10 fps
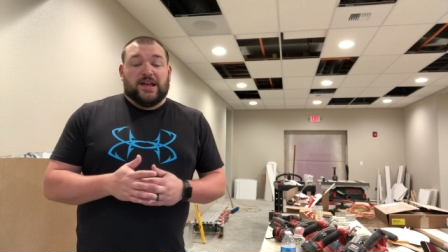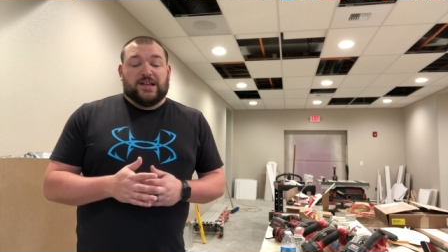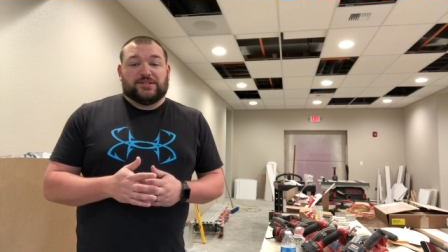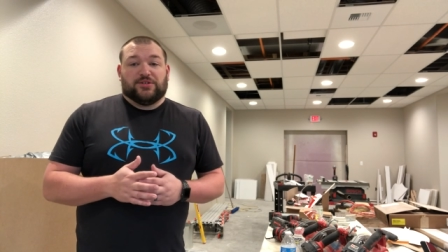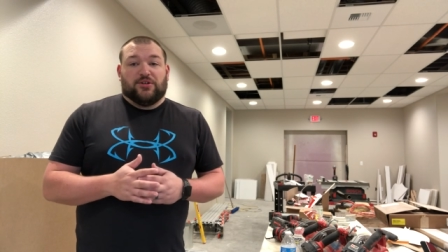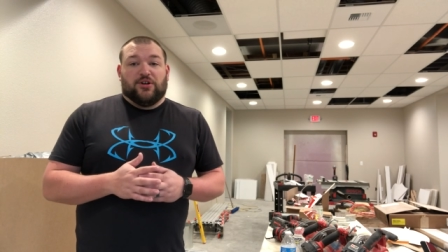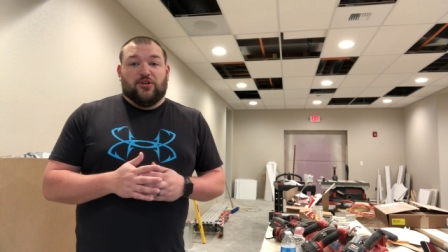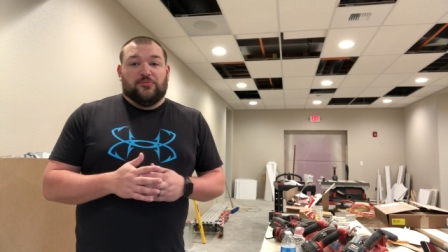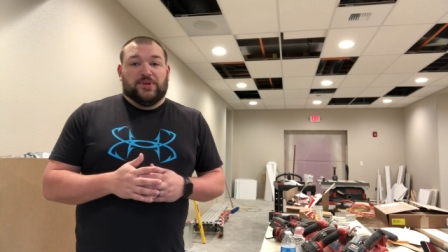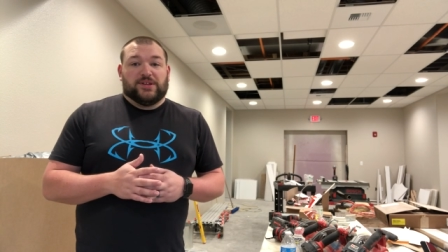and so our
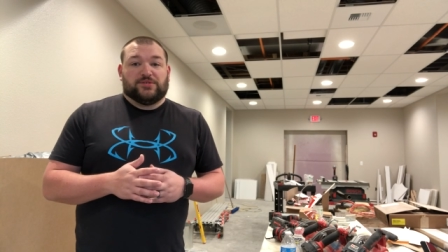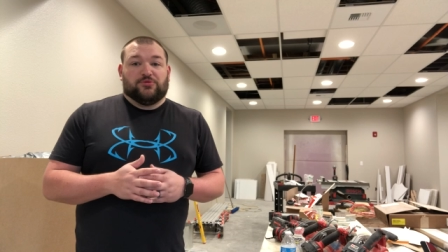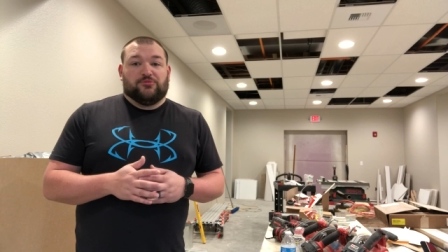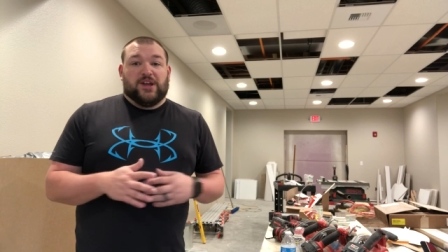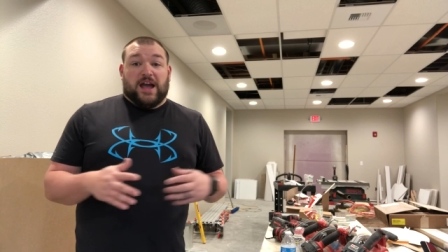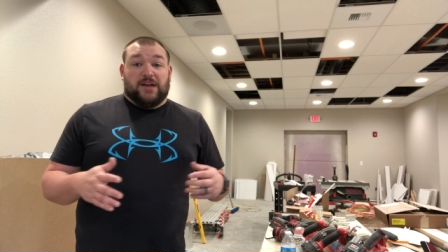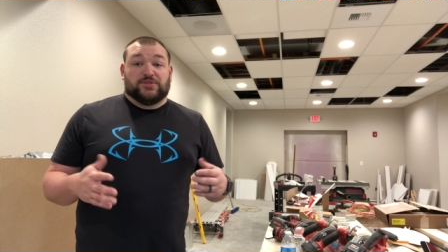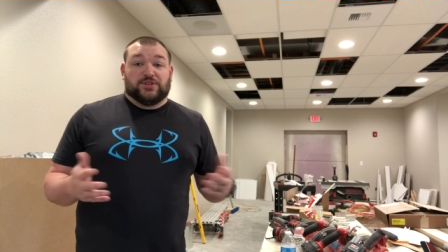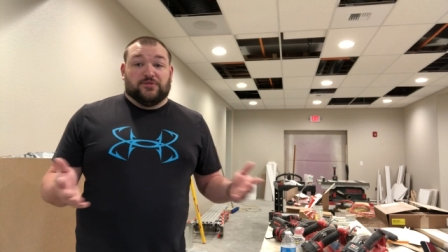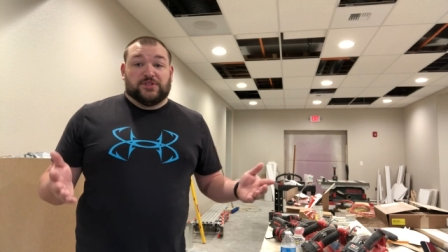hope is when we
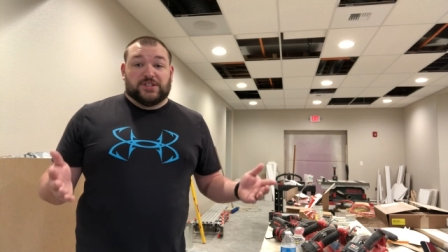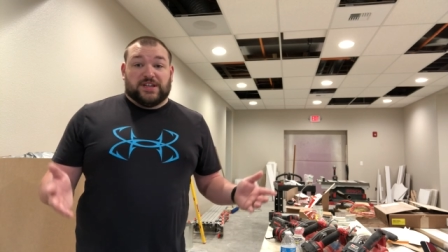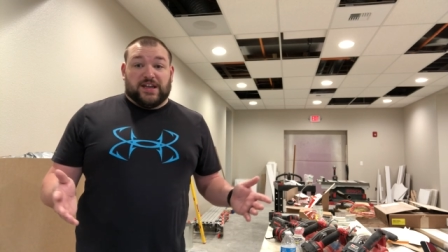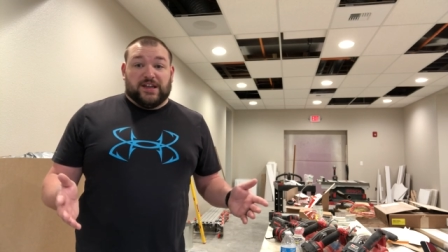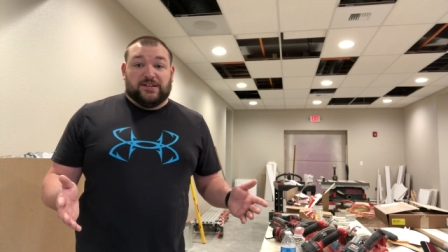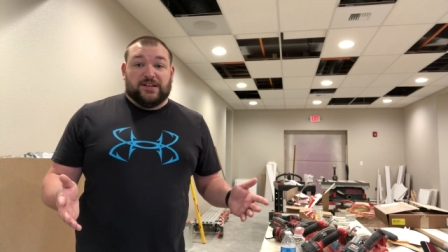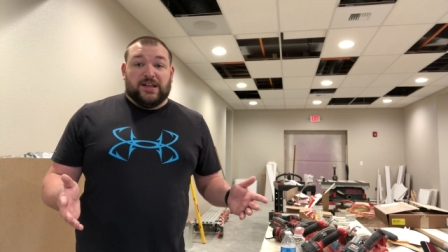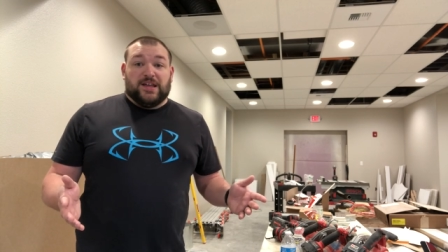have service again,